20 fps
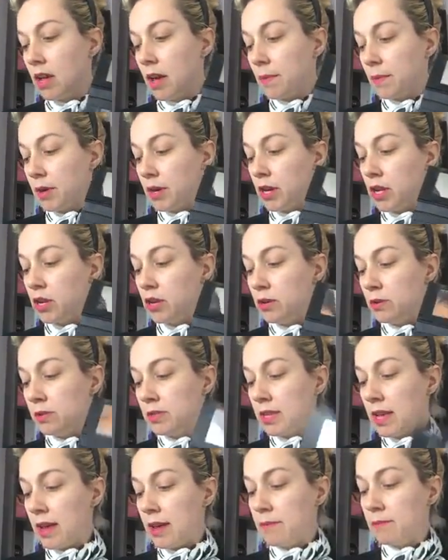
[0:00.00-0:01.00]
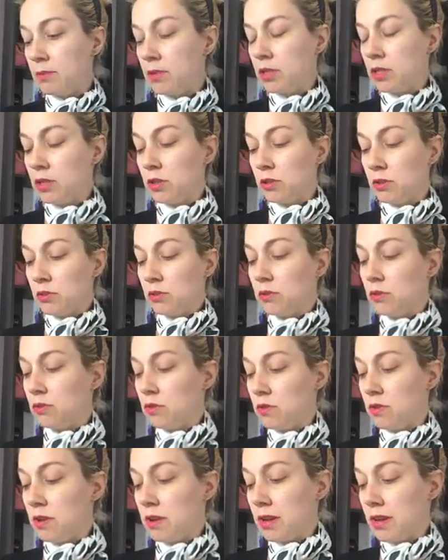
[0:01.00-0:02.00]
I'm gonna use them
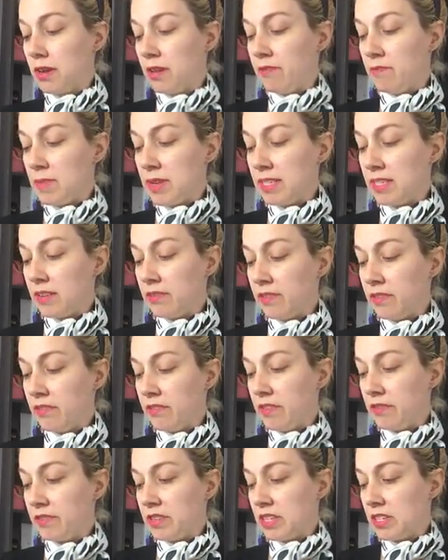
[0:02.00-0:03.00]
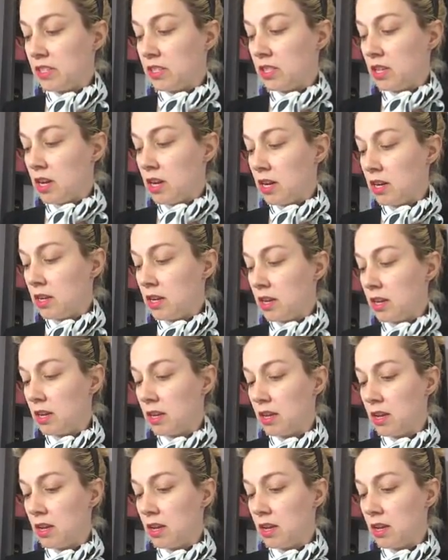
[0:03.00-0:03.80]
to give myself a 50s look.